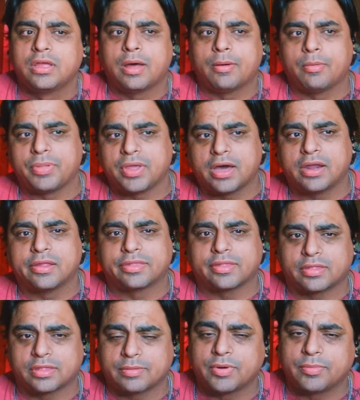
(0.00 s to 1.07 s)
I'll be honest,
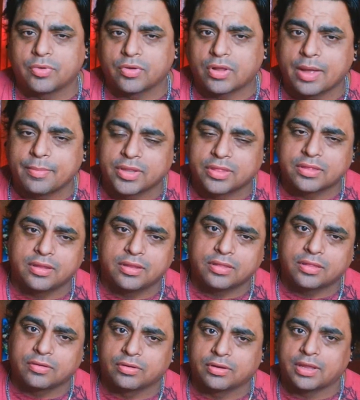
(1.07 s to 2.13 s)
like some of the Mortal Kombat
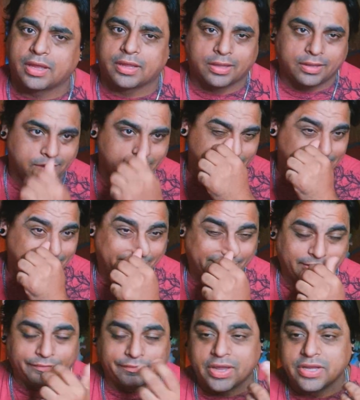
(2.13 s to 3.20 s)
skins are like in the uh,
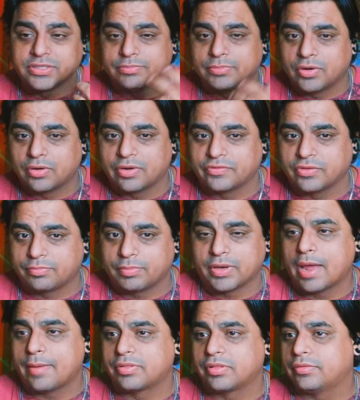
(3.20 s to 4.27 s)
invasion mode have just been
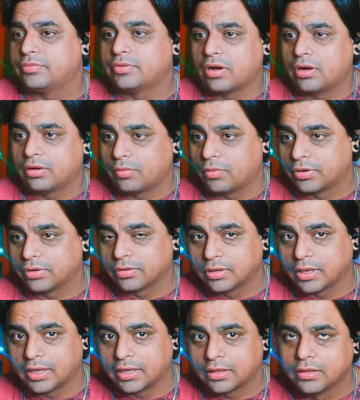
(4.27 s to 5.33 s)
absolute dog water.
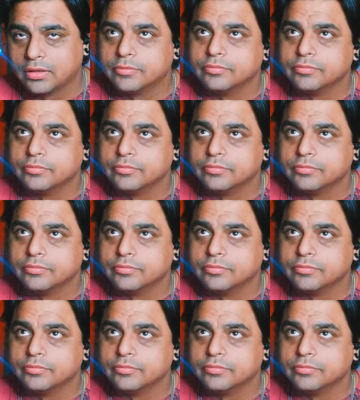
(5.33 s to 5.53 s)
Like,